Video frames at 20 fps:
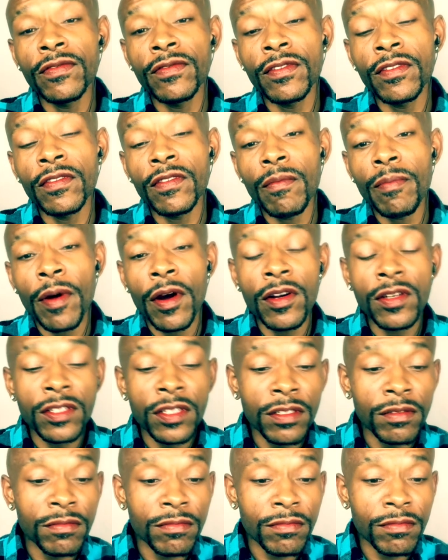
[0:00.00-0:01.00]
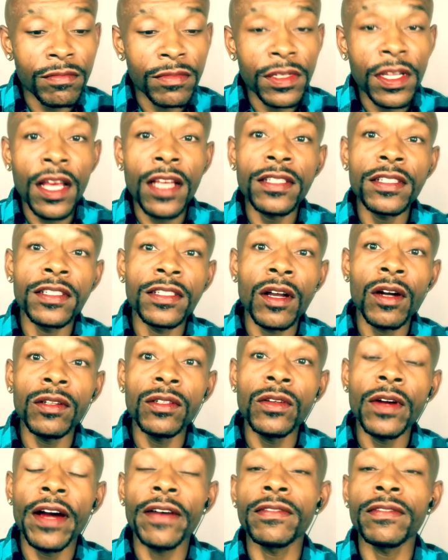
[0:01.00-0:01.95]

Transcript: a person doesn't know you